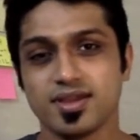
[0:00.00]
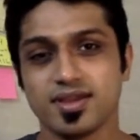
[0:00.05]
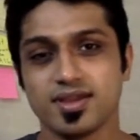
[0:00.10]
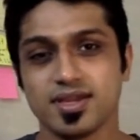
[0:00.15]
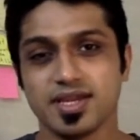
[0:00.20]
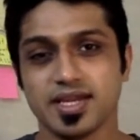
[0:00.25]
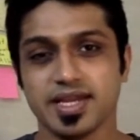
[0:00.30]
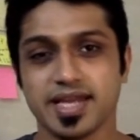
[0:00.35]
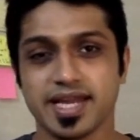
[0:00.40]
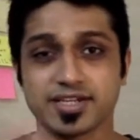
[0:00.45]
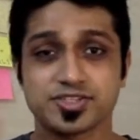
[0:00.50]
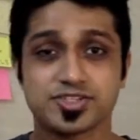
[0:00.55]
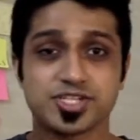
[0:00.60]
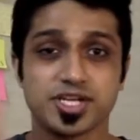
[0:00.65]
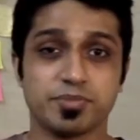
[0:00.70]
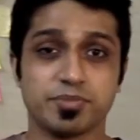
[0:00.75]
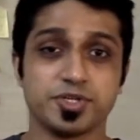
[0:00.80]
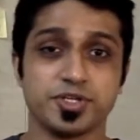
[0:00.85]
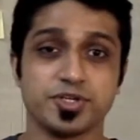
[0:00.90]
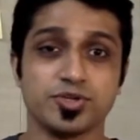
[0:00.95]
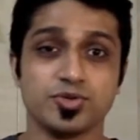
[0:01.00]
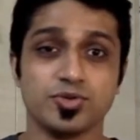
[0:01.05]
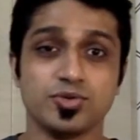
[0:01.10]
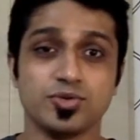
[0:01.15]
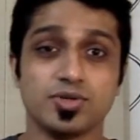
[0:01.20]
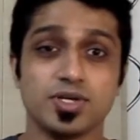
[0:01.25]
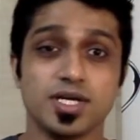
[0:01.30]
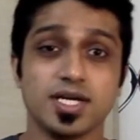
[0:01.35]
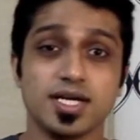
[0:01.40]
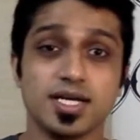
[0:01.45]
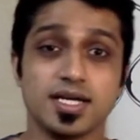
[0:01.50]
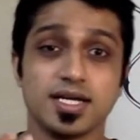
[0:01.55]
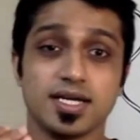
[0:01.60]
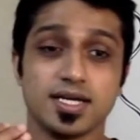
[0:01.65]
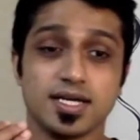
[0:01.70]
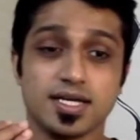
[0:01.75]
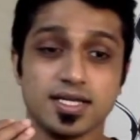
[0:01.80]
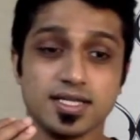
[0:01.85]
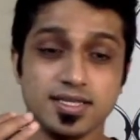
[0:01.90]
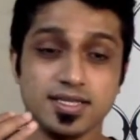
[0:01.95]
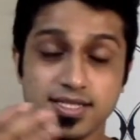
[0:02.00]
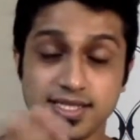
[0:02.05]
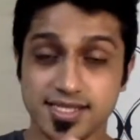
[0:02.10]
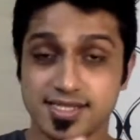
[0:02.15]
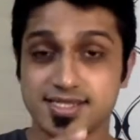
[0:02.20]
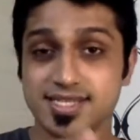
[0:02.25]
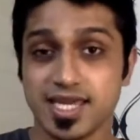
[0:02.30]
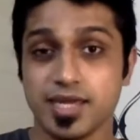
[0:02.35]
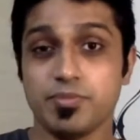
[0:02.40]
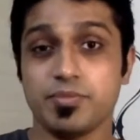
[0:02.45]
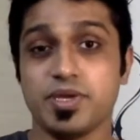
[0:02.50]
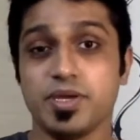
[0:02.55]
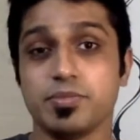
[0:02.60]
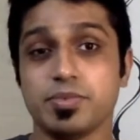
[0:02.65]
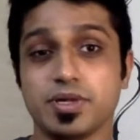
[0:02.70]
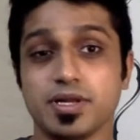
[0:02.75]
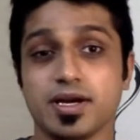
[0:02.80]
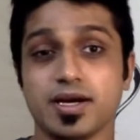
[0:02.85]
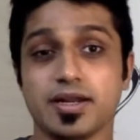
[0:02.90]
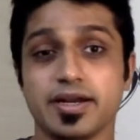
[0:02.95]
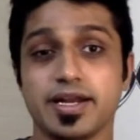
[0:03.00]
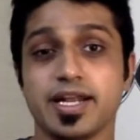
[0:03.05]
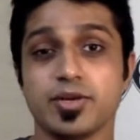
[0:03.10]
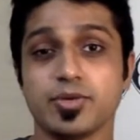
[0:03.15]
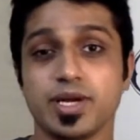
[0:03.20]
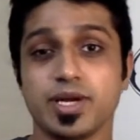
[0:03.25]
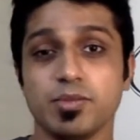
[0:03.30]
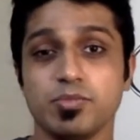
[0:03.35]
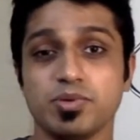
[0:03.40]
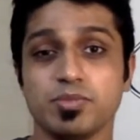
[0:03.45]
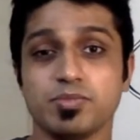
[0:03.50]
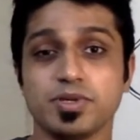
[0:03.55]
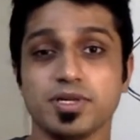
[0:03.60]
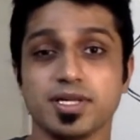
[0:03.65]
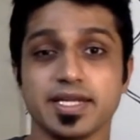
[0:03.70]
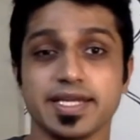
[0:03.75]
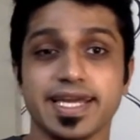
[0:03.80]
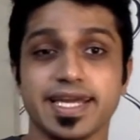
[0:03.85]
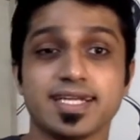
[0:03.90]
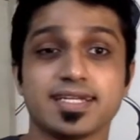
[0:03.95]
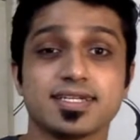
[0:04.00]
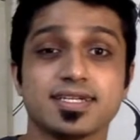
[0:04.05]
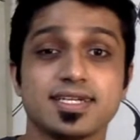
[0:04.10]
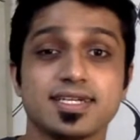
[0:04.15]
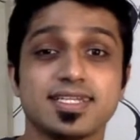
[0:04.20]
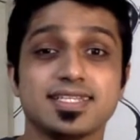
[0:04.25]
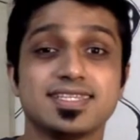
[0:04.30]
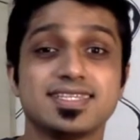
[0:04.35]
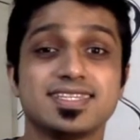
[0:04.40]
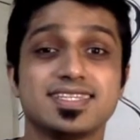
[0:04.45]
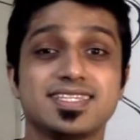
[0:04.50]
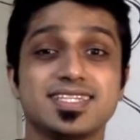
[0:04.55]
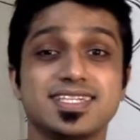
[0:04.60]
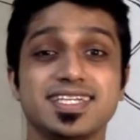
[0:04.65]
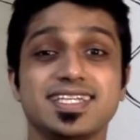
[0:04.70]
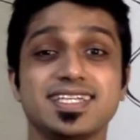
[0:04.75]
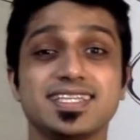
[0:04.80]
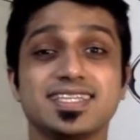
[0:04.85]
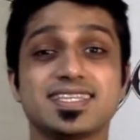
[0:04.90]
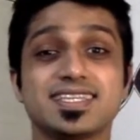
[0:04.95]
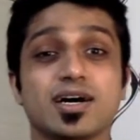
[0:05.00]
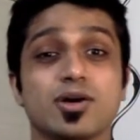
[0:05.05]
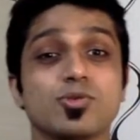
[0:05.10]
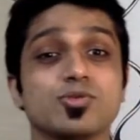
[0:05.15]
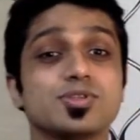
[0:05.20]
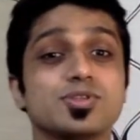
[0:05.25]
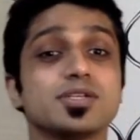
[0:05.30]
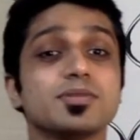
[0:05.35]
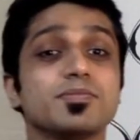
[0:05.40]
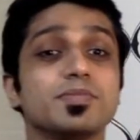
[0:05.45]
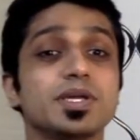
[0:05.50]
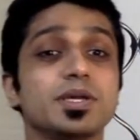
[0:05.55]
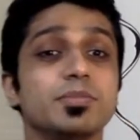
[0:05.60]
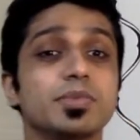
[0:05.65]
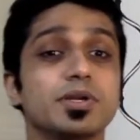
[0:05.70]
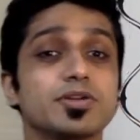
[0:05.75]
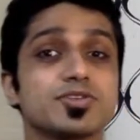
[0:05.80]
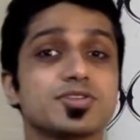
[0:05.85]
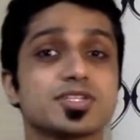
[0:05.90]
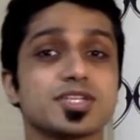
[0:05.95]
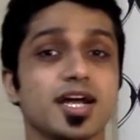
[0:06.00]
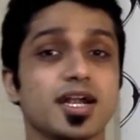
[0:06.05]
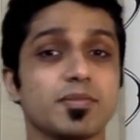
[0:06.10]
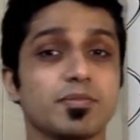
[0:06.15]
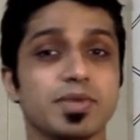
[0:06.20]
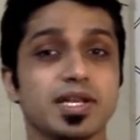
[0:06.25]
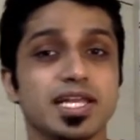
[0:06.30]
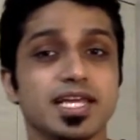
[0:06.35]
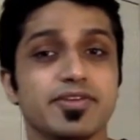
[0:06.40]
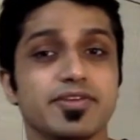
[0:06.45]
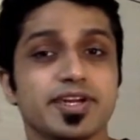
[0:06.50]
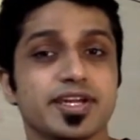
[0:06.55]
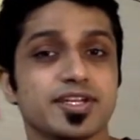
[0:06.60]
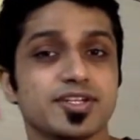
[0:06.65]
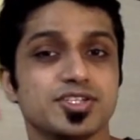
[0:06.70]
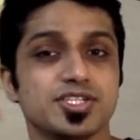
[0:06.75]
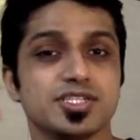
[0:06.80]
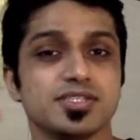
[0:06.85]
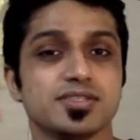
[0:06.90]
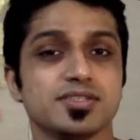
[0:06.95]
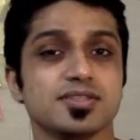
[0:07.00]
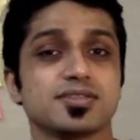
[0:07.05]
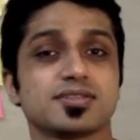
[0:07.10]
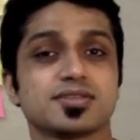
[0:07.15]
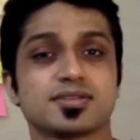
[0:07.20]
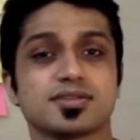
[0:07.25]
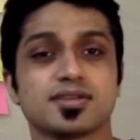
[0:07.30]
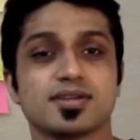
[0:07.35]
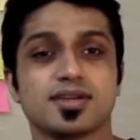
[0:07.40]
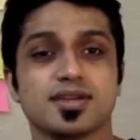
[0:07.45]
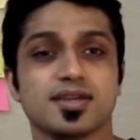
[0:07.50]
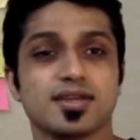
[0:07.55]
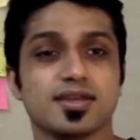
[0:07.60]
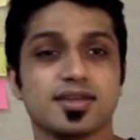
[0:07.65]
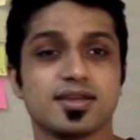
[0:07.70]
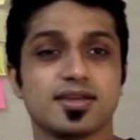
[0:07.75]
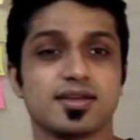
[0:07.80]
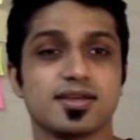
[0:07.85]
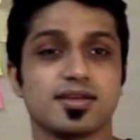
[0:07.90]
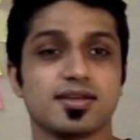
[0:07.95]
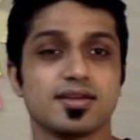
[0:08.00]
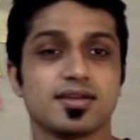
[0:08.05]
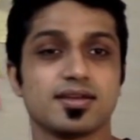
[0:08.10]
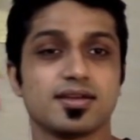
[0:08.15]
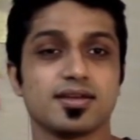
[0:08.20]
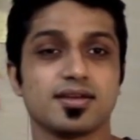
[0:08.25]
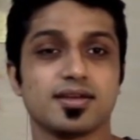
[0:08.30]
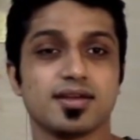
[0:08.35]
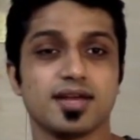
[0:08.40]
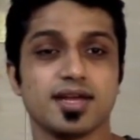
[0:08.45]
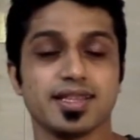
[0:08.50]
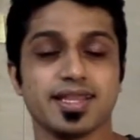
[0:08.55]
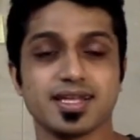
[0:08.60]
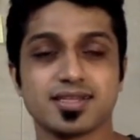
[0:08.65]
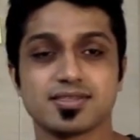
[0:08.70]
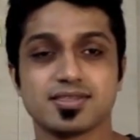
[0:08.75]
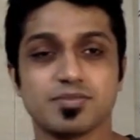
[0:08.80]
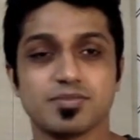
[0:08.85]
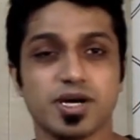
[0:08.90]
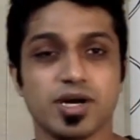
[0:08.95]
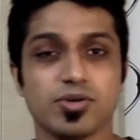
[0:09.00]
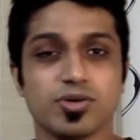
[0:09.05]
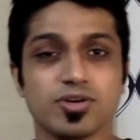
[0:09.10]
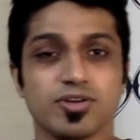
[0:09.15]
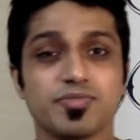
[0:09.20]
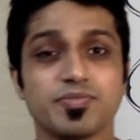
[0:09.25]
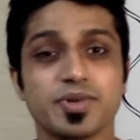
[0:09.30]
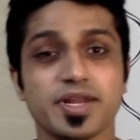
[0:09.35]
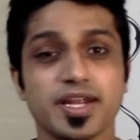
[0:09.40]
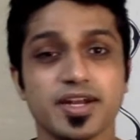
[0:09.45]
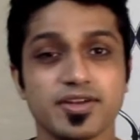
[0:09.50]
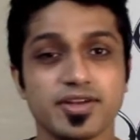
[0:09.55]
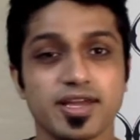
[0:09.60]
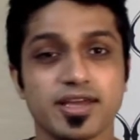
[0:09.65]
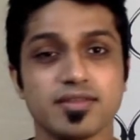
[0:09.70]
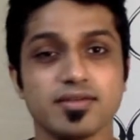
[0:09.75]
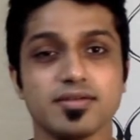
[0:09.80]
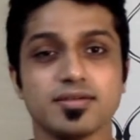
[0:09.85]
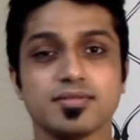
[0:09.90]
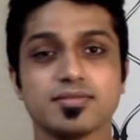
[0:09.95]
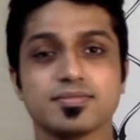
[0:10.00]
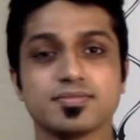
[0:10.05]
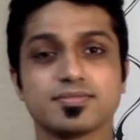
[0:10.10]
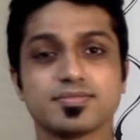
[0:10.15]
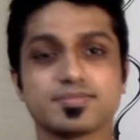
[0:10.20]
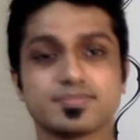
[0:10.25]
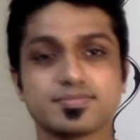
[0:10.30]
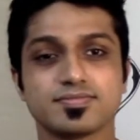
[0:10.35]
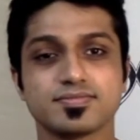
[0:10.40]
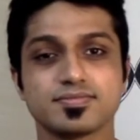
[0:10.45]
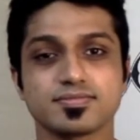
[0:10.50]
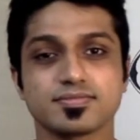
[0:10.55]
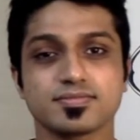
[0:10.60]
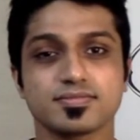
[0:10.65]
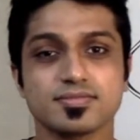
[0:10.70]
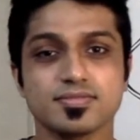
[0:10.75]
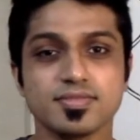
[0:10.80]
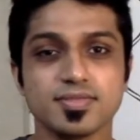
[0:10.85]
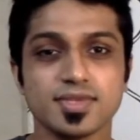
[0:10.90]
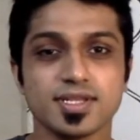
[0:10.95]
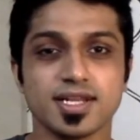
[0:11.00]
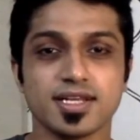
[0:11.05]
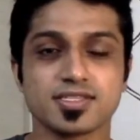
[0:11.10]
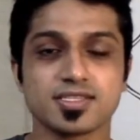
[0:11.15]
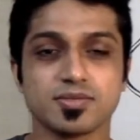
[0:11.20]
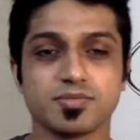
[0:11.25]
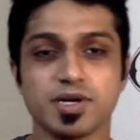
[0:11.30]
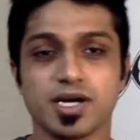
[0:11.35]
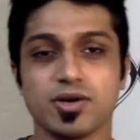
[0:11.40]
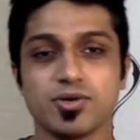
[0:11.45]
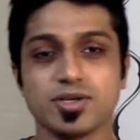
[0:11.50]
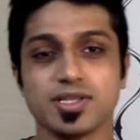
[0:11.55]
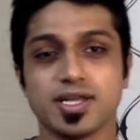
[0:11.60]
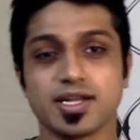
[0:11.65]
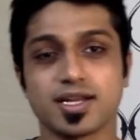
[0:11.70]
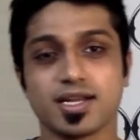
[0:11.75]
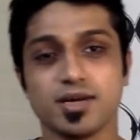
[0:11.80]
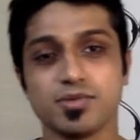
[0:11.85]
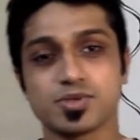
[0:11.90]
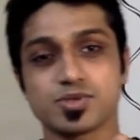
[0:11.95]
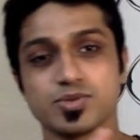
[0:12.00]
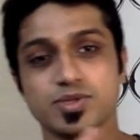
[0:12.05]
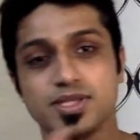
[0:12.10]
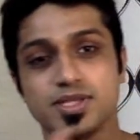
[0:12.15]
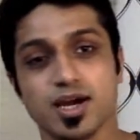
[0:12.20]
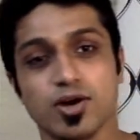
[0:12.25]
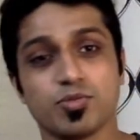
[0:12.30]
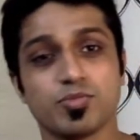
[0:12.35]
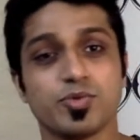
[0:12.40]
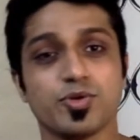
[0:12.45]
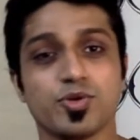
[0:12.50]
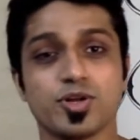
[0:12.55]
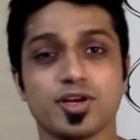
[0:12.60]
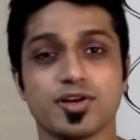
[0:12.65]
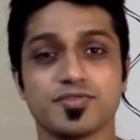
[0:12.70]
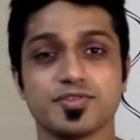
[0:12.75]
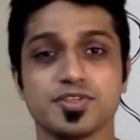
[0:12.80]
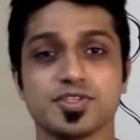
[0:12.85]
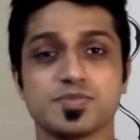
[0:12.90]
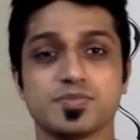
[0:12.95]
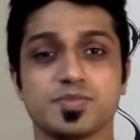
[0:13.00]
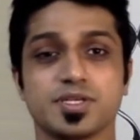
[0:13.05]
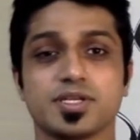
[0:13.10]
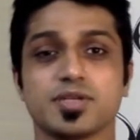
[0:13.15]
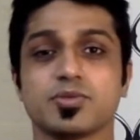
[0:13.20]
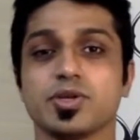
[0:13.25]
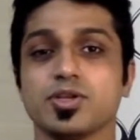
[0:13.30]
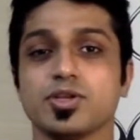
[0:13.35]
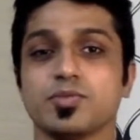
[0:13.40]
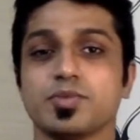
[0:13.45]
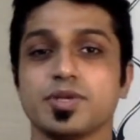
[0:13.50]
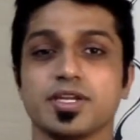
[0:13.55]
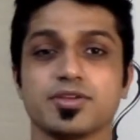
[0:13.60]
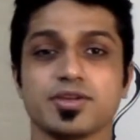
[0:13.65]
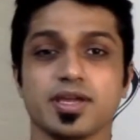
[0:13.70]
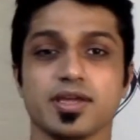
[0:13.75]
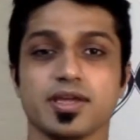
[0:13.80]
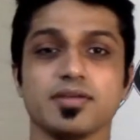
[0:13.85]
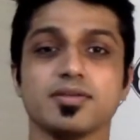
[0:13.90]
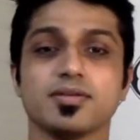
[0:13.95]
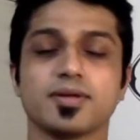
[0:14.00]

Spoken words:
In Acts chapter 2, these same people, 120 people, get 3,000 people to start believing in Jesus. And that's the power of praying together. That's the power that comes with the outpouring of the Spirit when you pray together.